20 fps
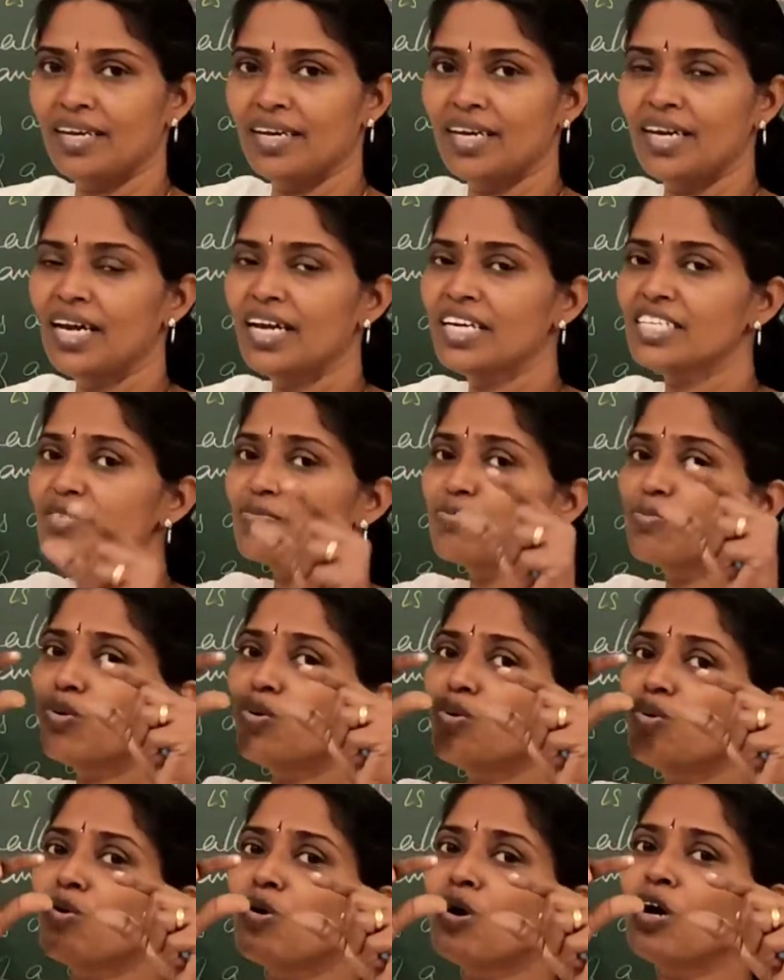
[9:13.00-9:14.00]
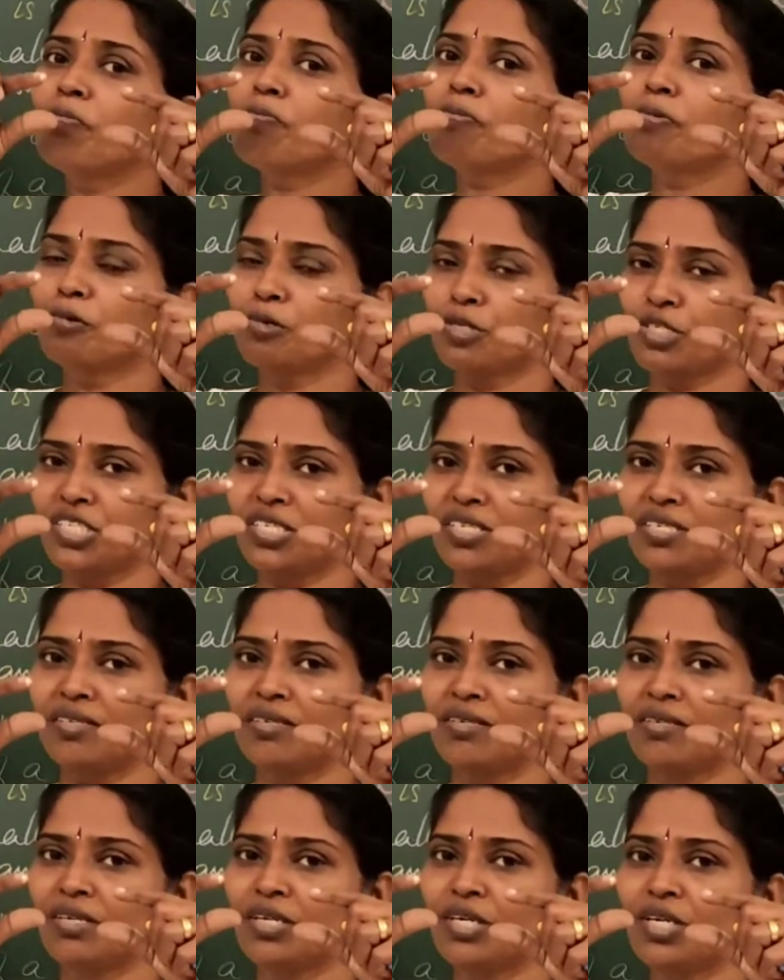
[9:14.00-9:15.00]
A small portion.
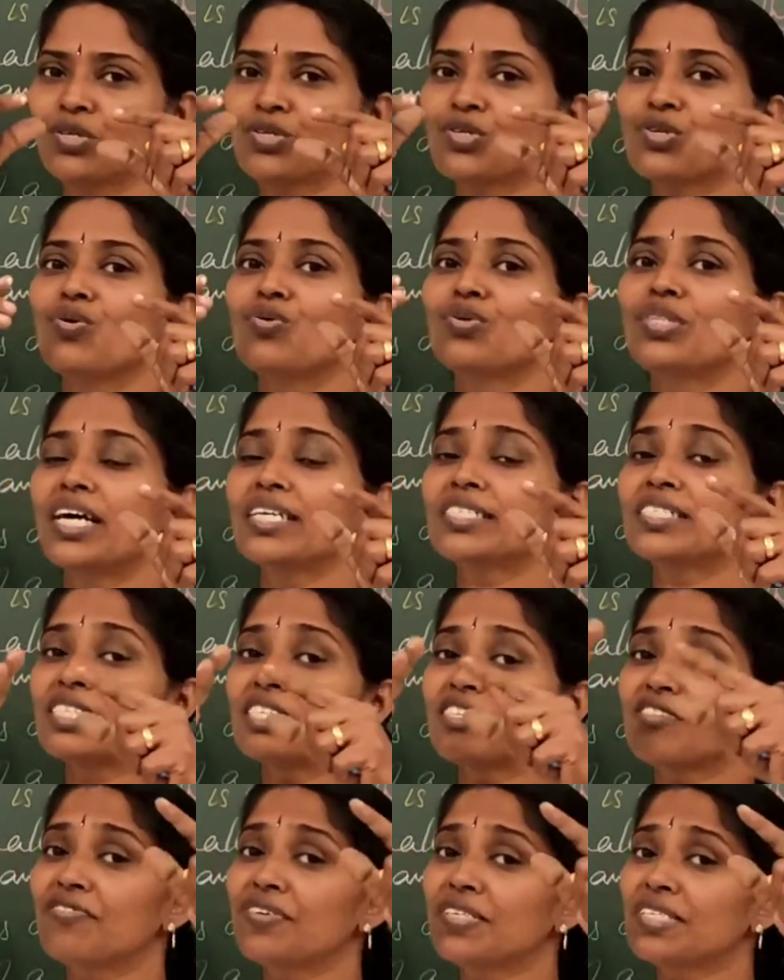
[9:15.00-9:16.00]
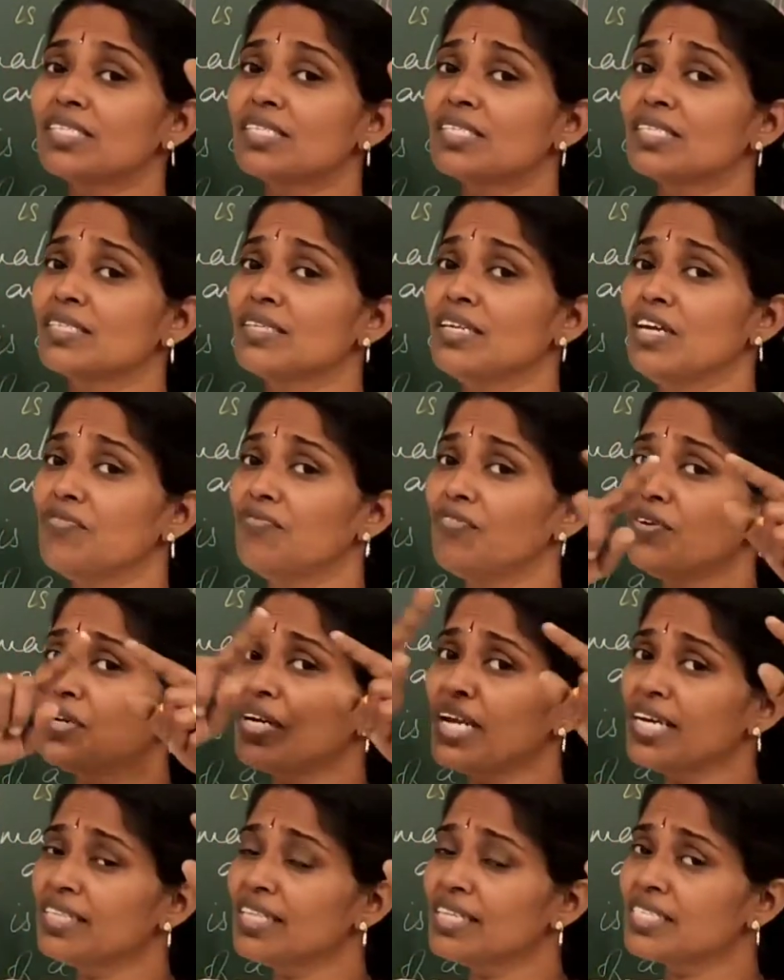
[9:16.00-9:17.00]
So that surface, if you
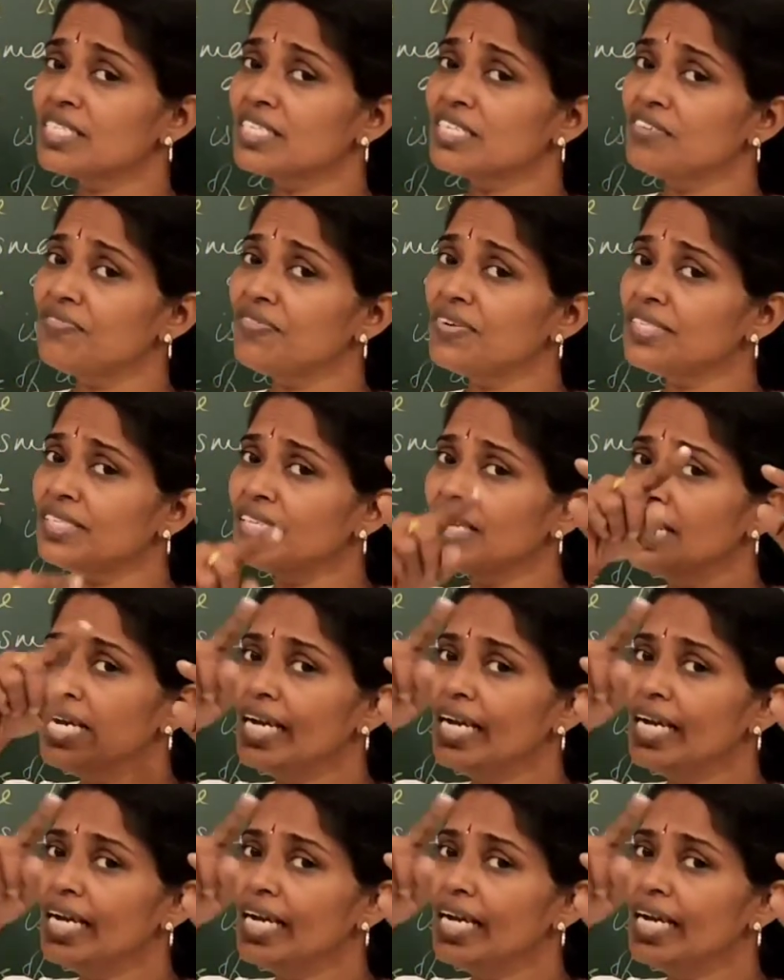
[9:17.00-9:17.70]
take the surface,